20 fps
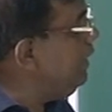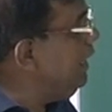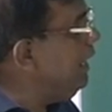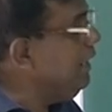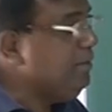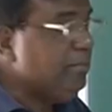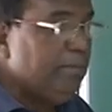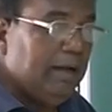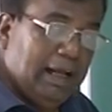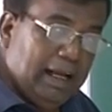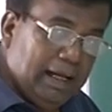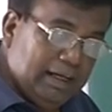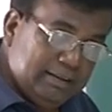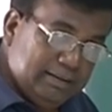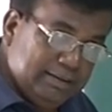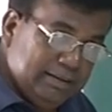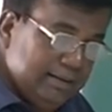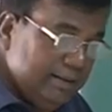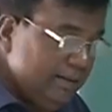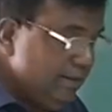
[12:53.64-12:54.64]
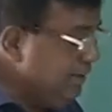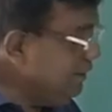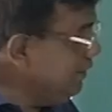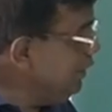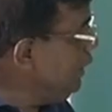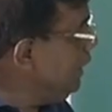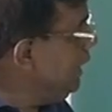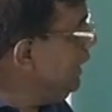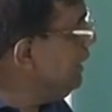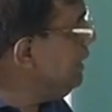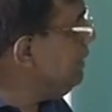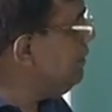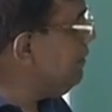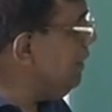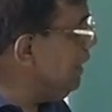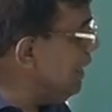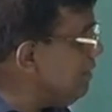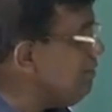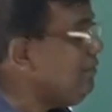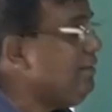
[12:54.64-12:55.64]
be N max. It is
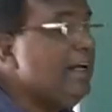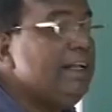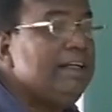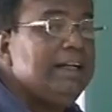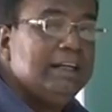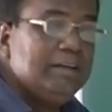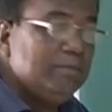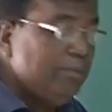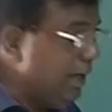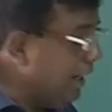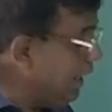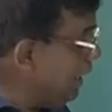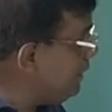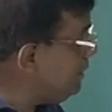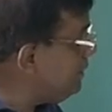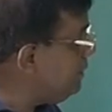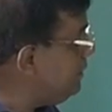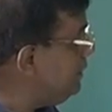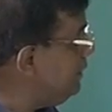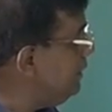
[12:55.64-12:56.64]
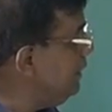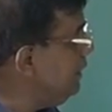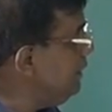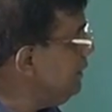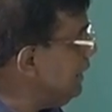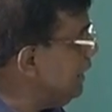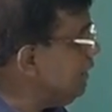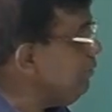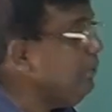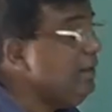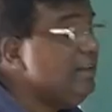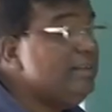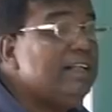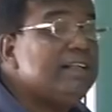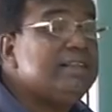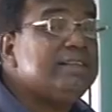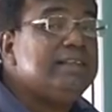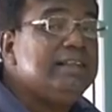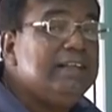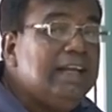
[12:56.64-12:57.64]
less than N max. That means
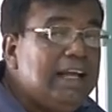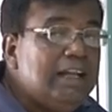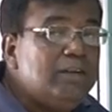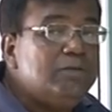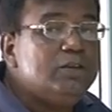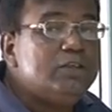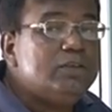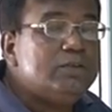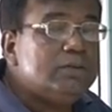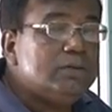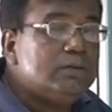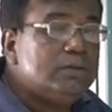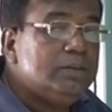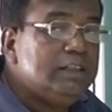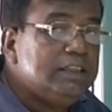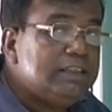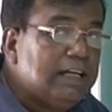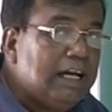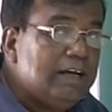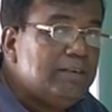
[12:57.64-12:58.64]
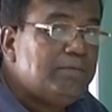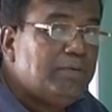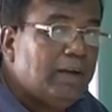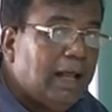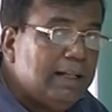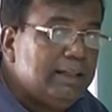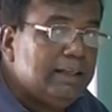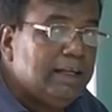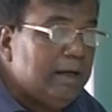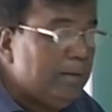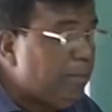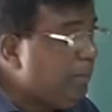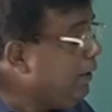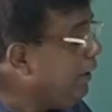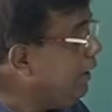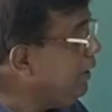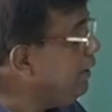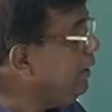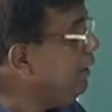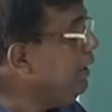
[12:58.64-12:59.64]
the CL which I am flying the
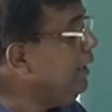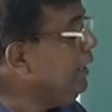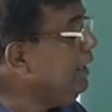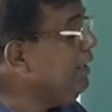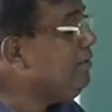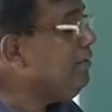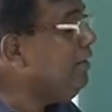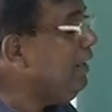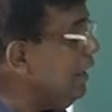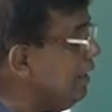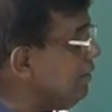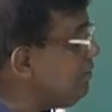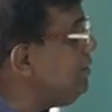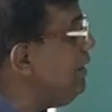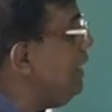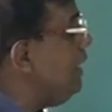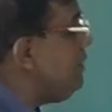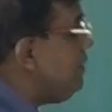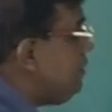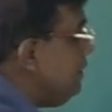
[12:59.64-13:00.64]
airplane is less than